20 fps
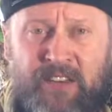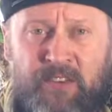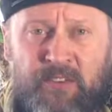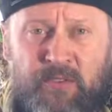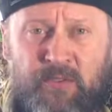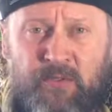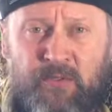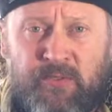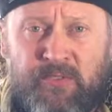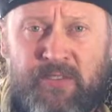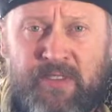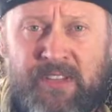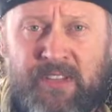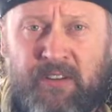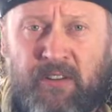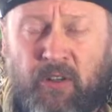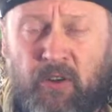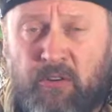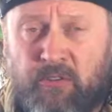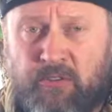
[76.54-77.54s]
use
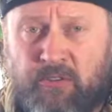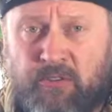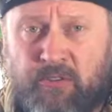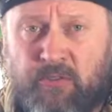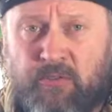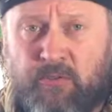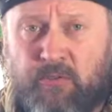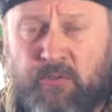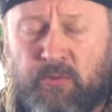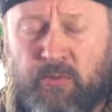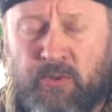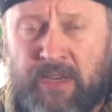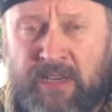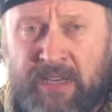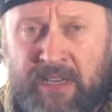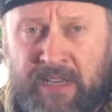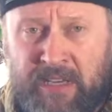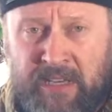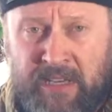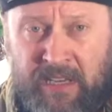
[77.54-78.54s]
their lodge to
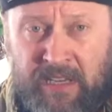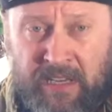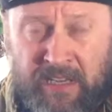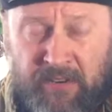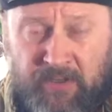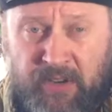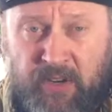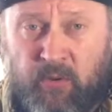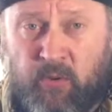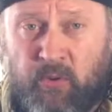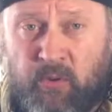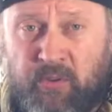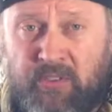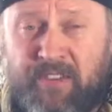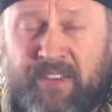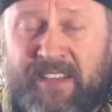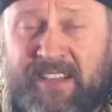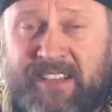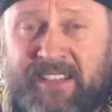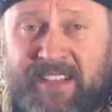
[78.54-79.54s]
record
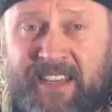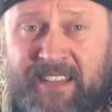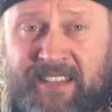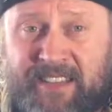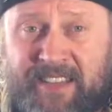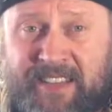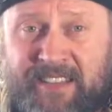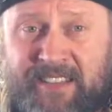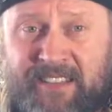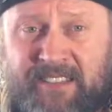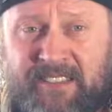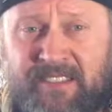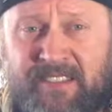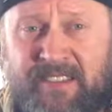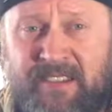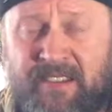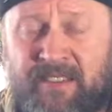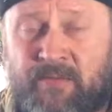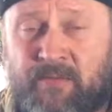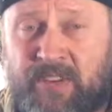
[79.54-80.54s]
things like
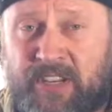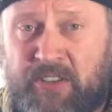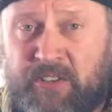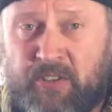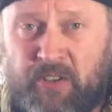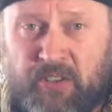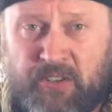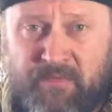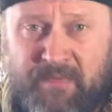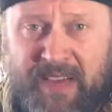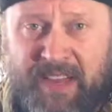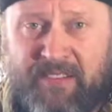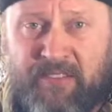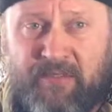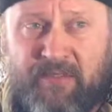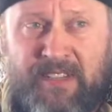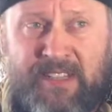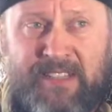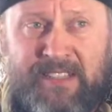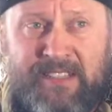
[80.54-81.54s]
this, recharge
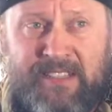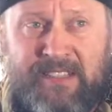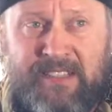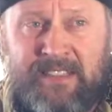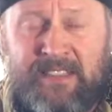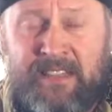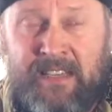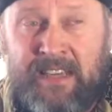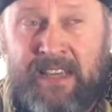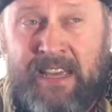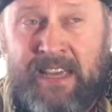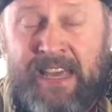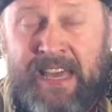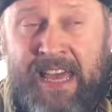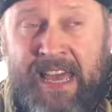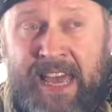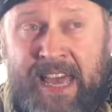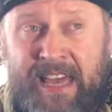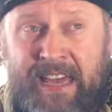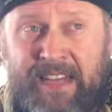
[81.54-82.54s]
batteries,
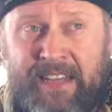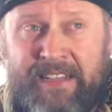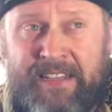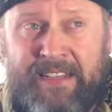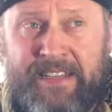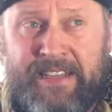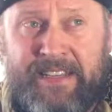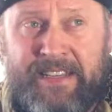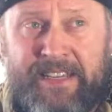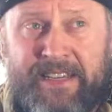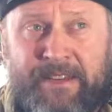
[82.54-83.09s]
and